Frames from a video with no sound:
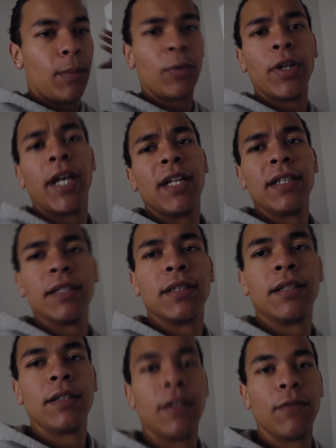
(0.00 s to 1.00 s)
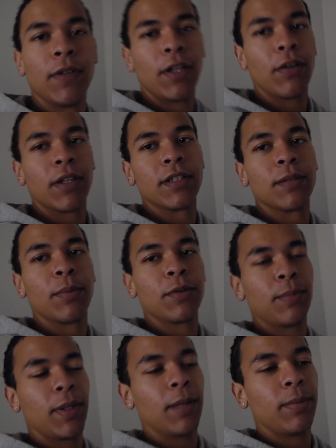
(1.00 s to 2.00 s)
I'm going to edit the video that's
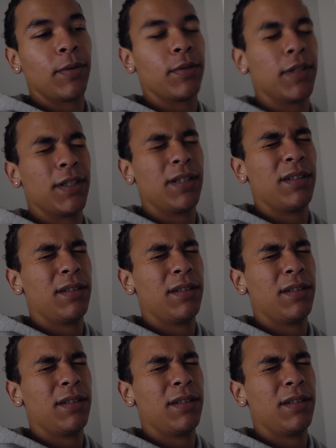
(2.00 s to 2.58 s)
supposed to be uploaded